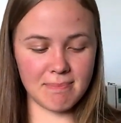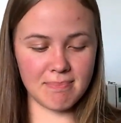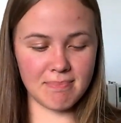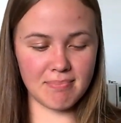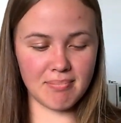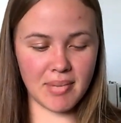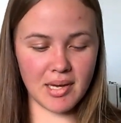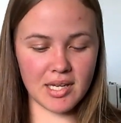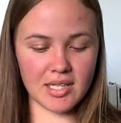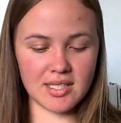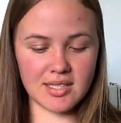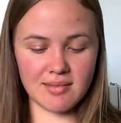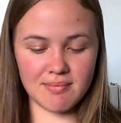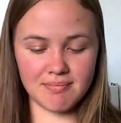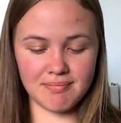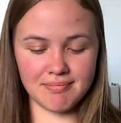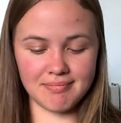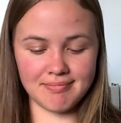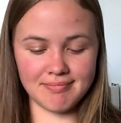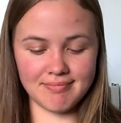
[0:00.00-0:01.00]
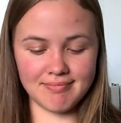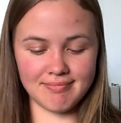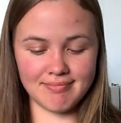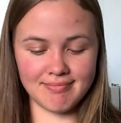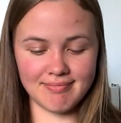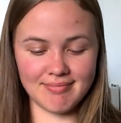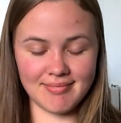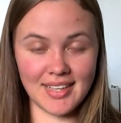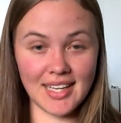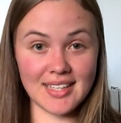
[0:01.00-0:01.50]
but
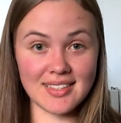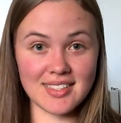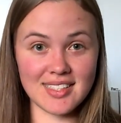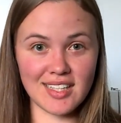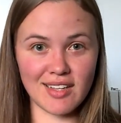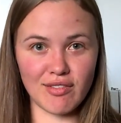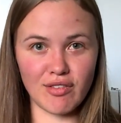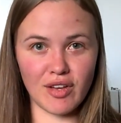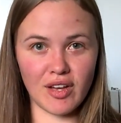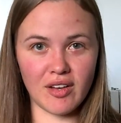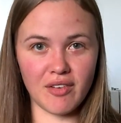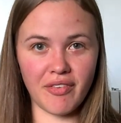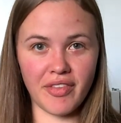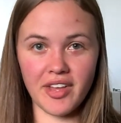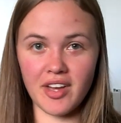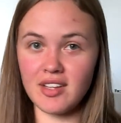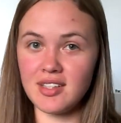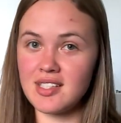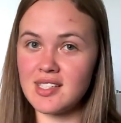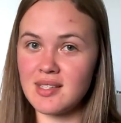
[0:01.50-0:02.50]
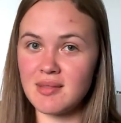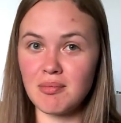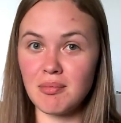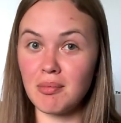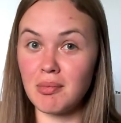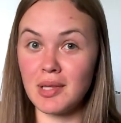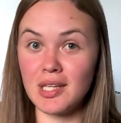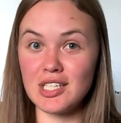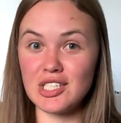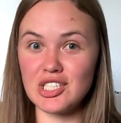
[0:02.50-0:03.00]
yes, if you have thoughts,
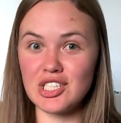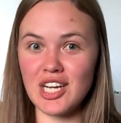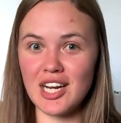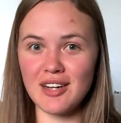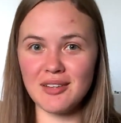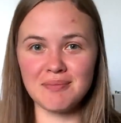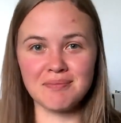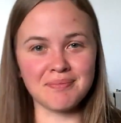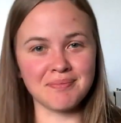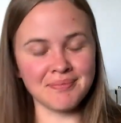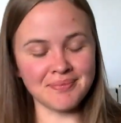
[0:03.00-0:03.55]
please share.